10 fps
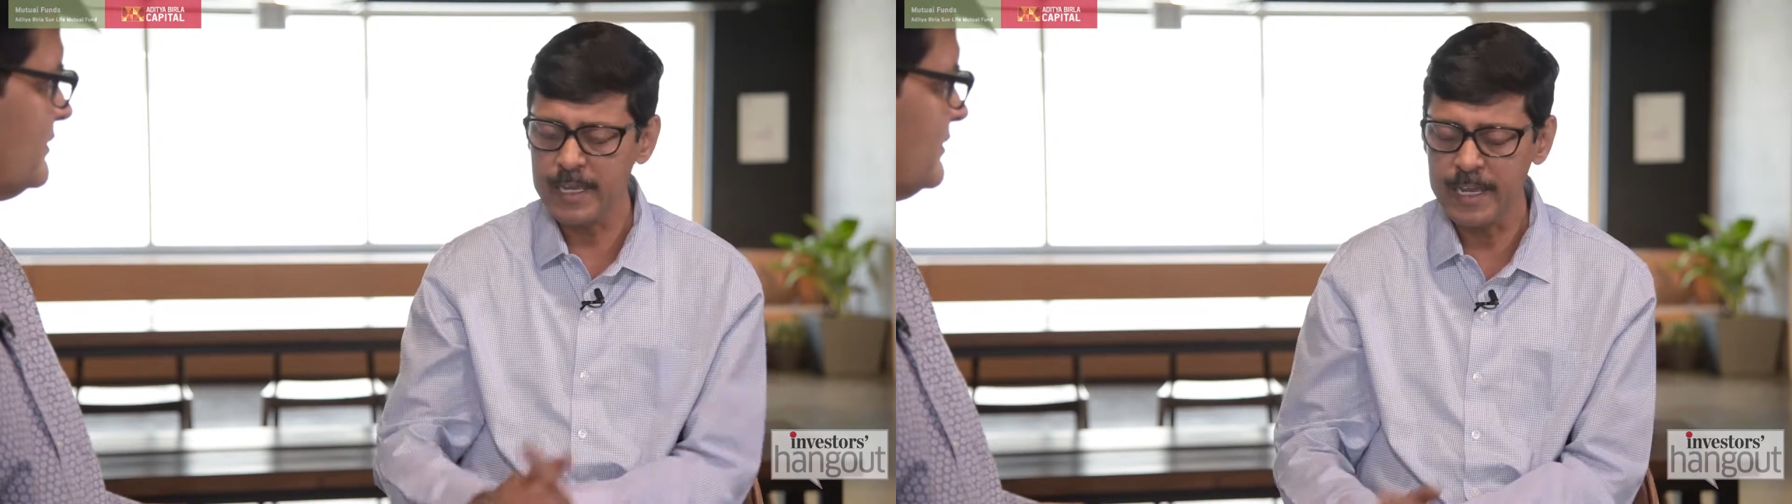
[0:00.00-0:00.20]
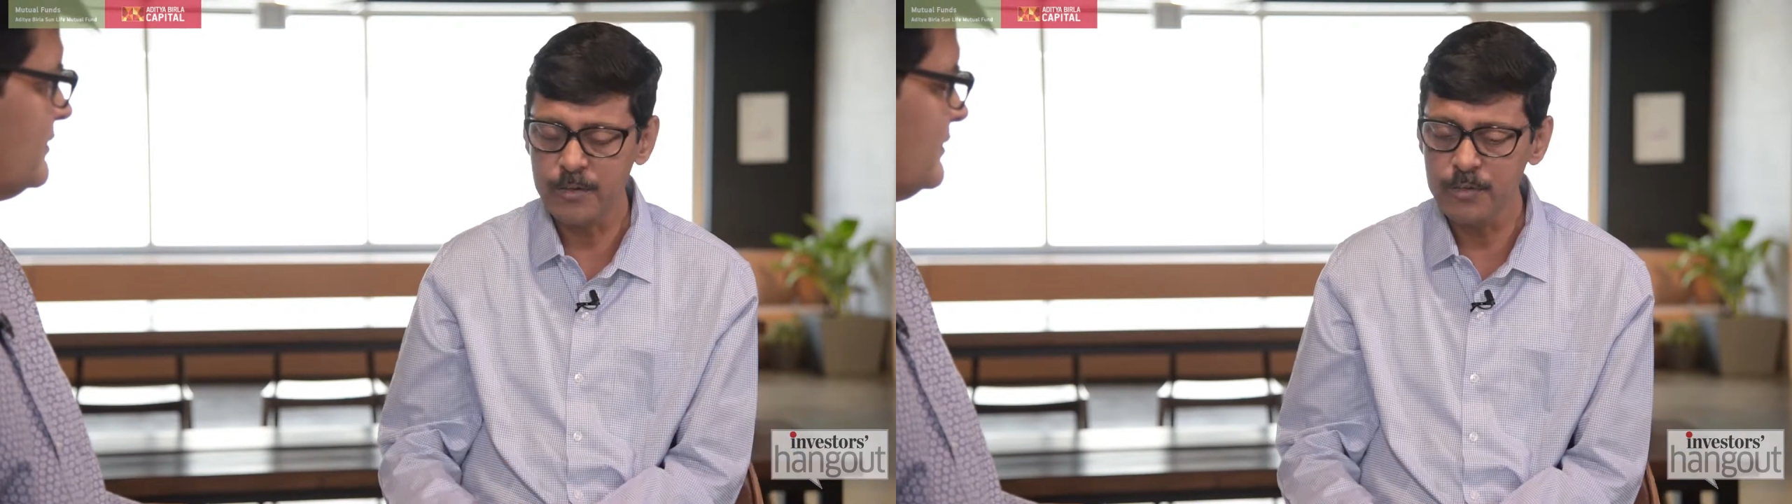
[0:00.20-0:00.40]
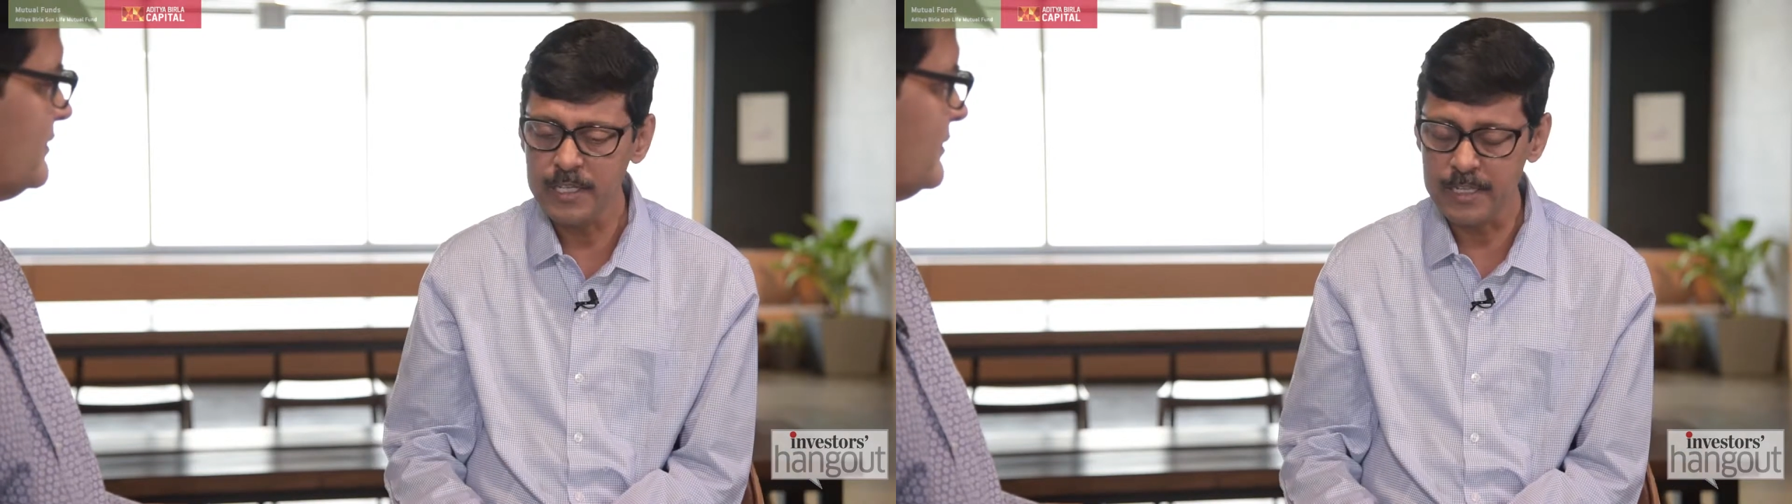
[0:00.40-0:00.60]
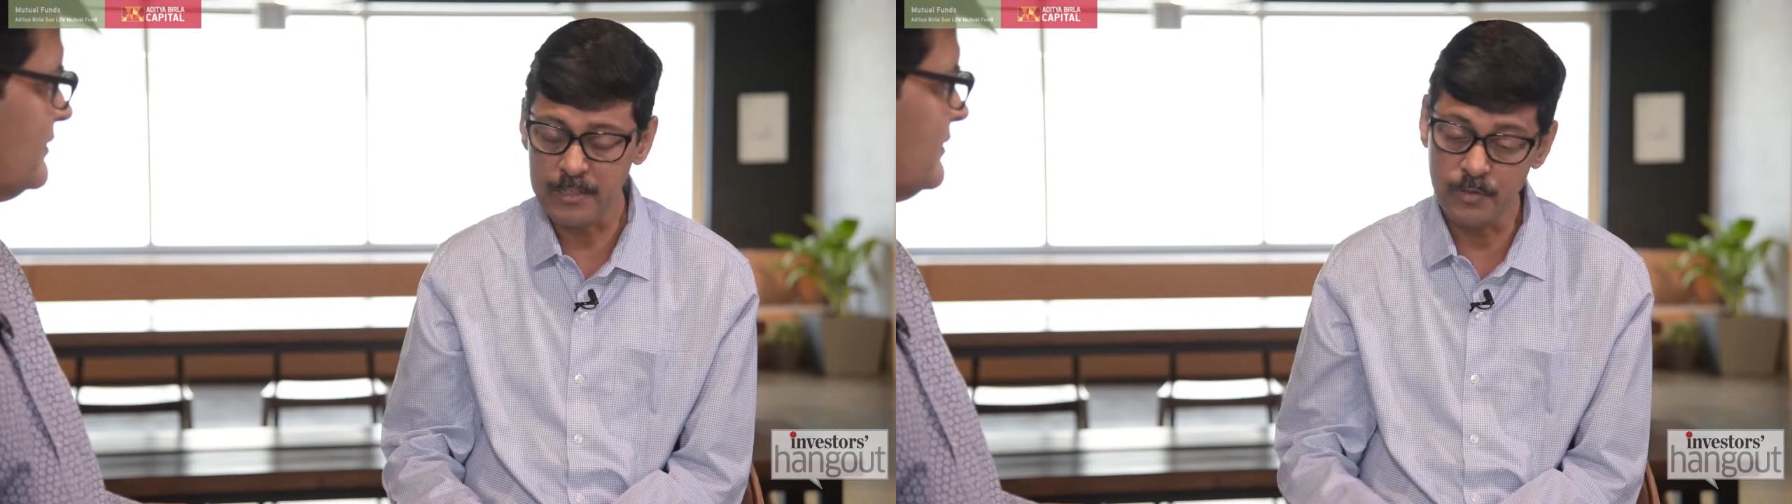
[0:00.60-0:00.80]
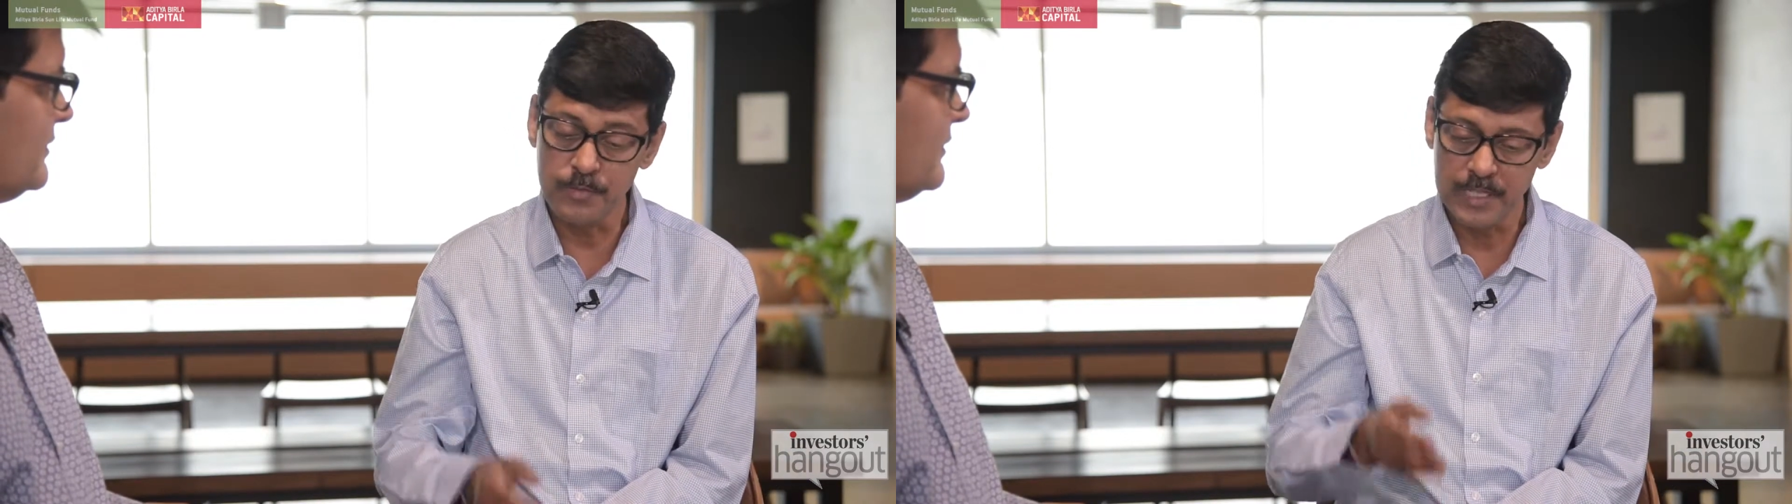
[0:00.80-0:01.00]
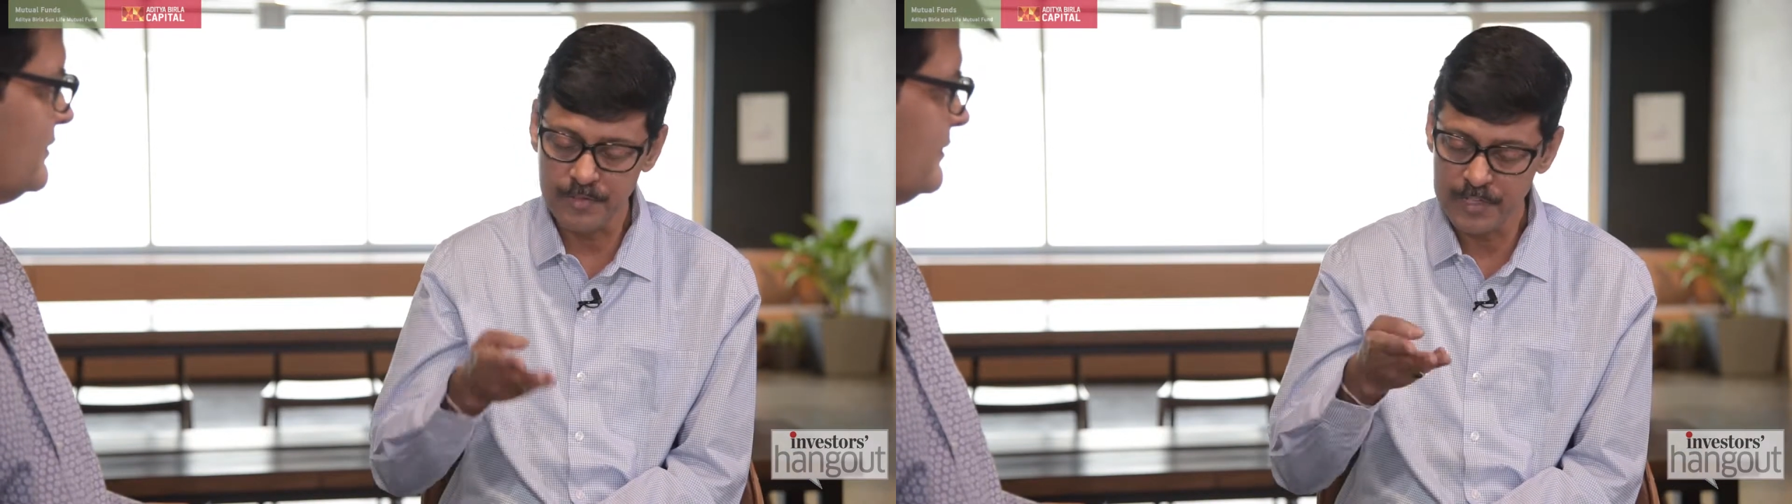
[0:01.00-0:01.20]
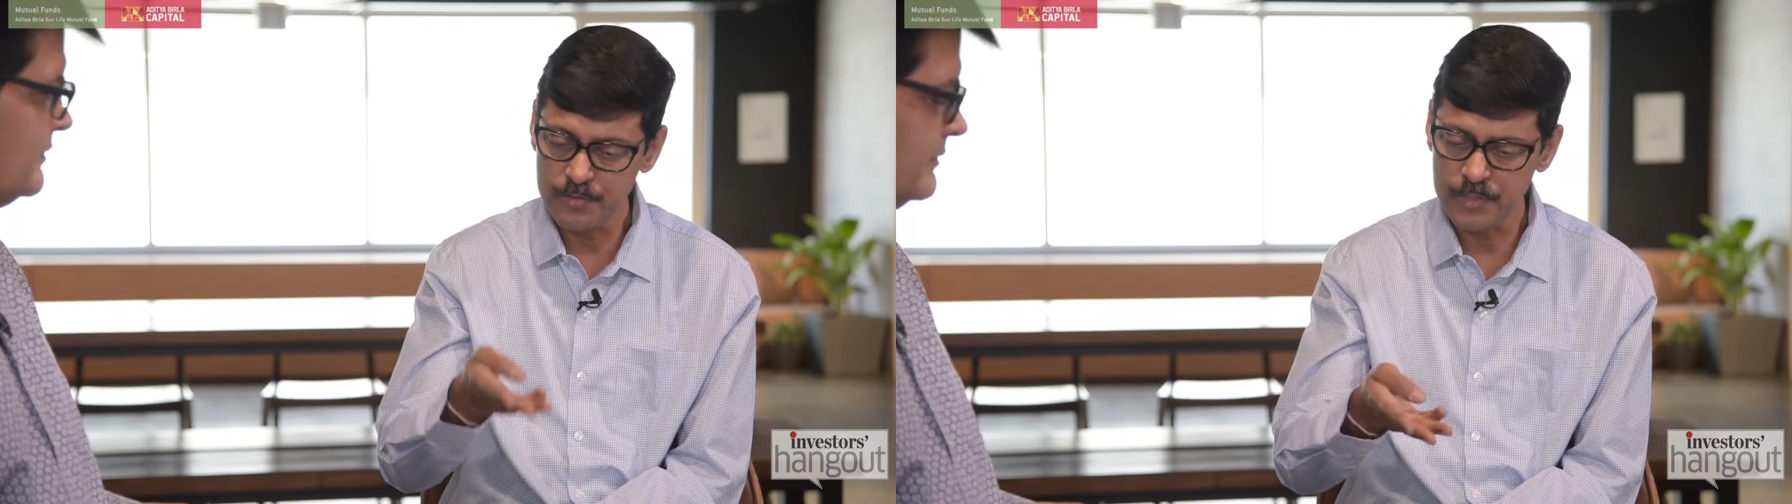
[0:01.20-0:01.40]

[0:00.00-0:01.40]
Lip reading: I don't think even if